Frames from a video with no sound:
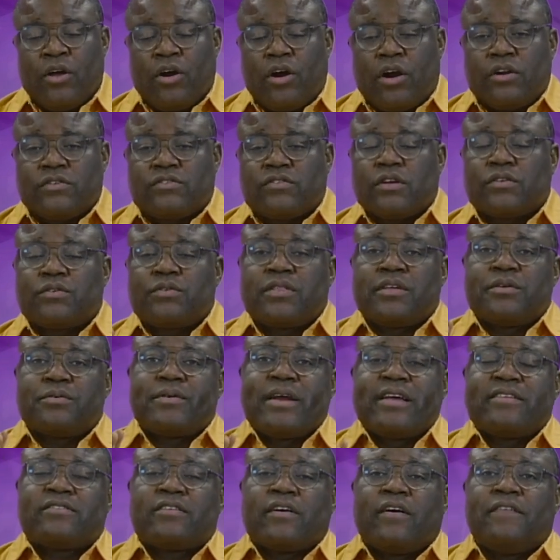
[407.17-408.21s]
Also to the
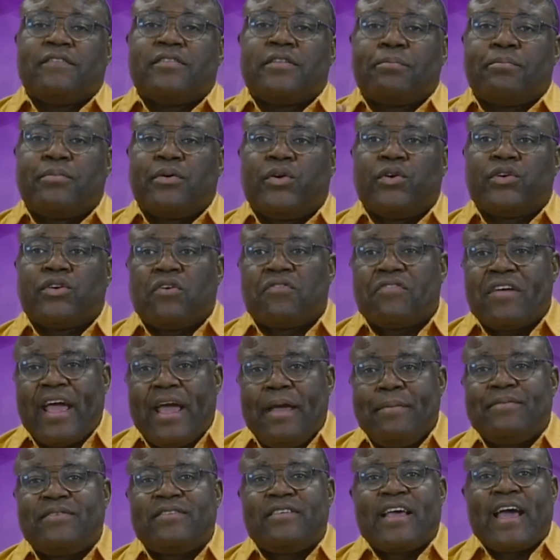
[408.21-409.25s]
rest of the board of
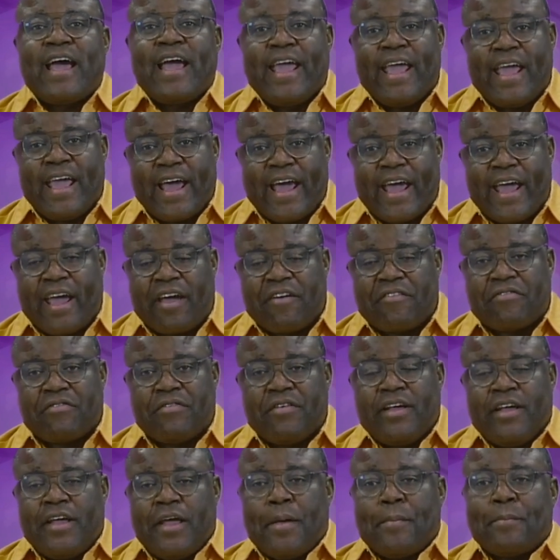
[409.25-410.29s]
NZIAF,
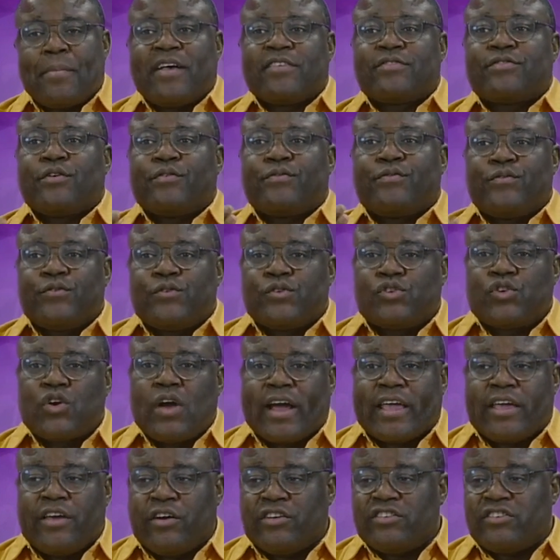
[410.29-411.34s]
Pastor Funsho
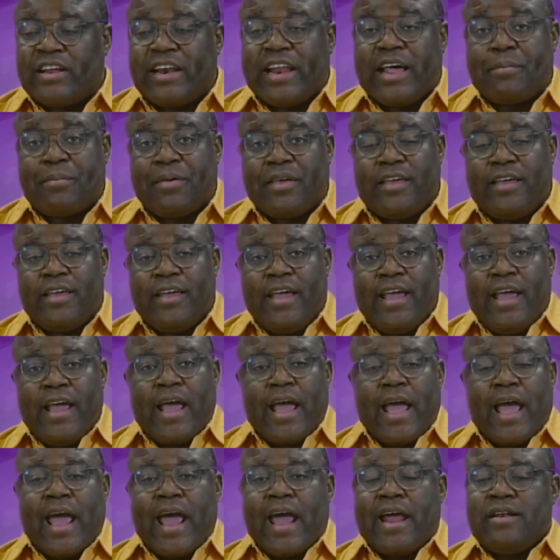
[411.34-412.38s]
Akio Jalabi
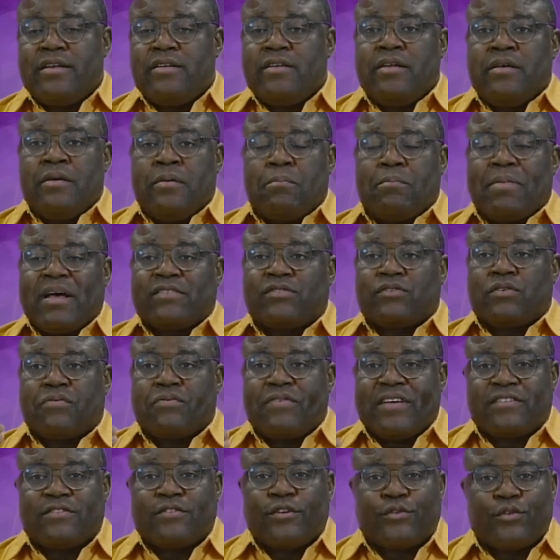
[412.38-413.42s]
and Pastor
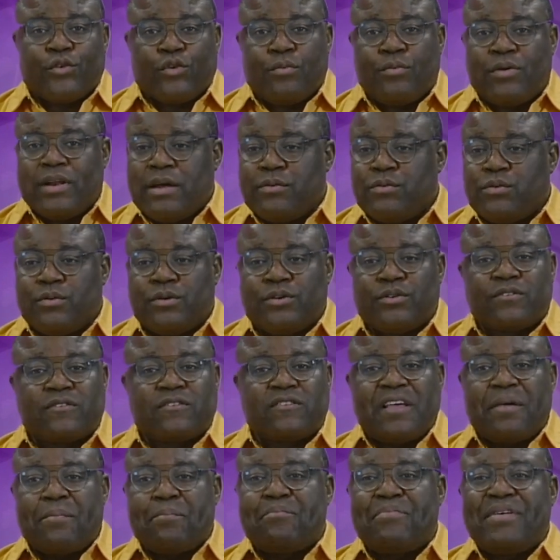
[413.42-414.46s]
Festus Ogumola, we want to
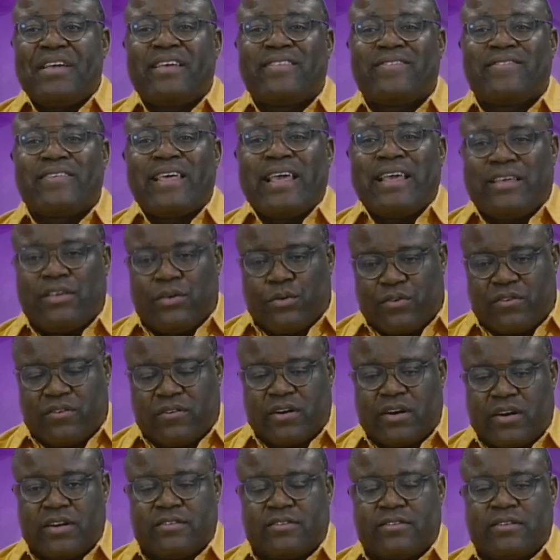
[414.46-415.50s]
say big thank you,
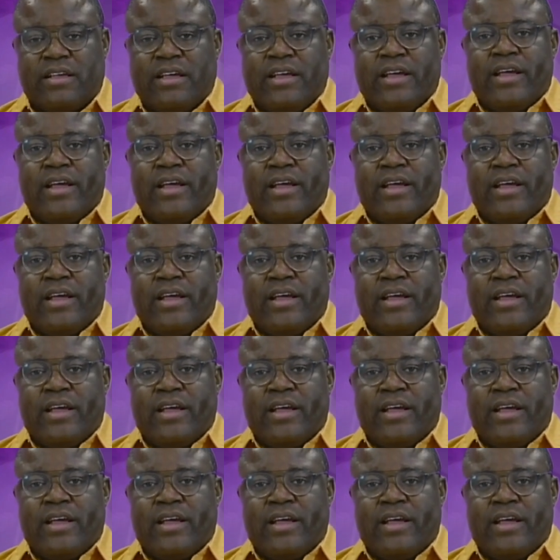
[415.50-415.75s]
sirs.